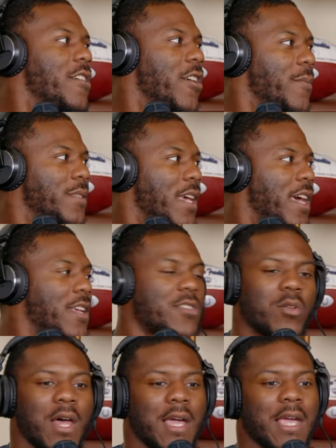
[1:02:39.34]
what I'm saying?
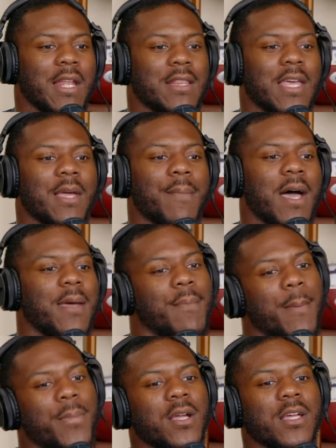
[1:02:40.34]
So, like, and the thing,
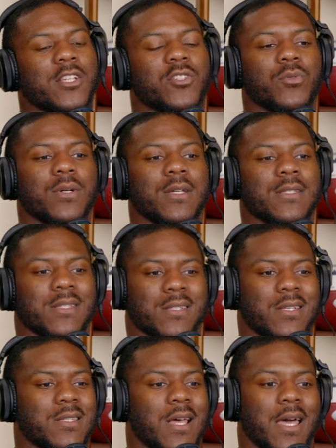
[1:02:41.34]
my bigger issue is
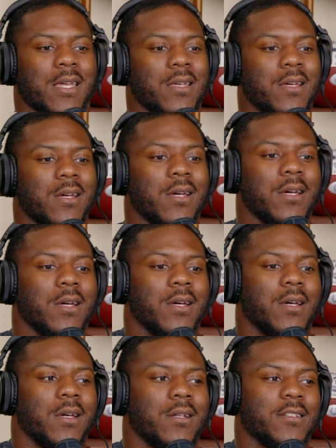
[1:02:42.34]
just like,
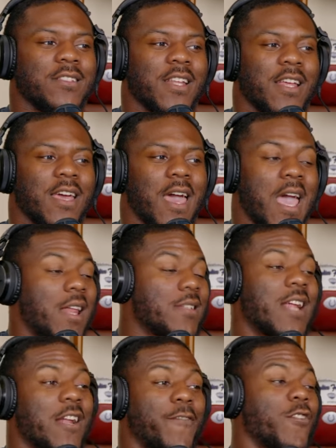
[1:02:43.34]
A, that's
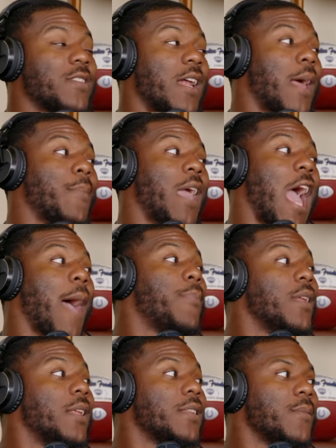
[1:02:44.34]
not the first time that be
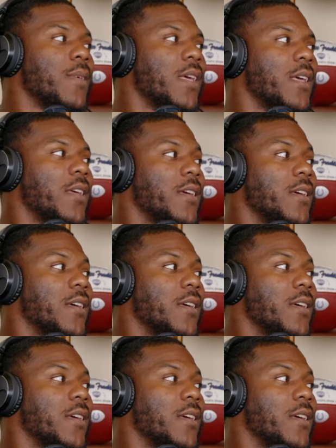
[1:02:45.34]
happening to me.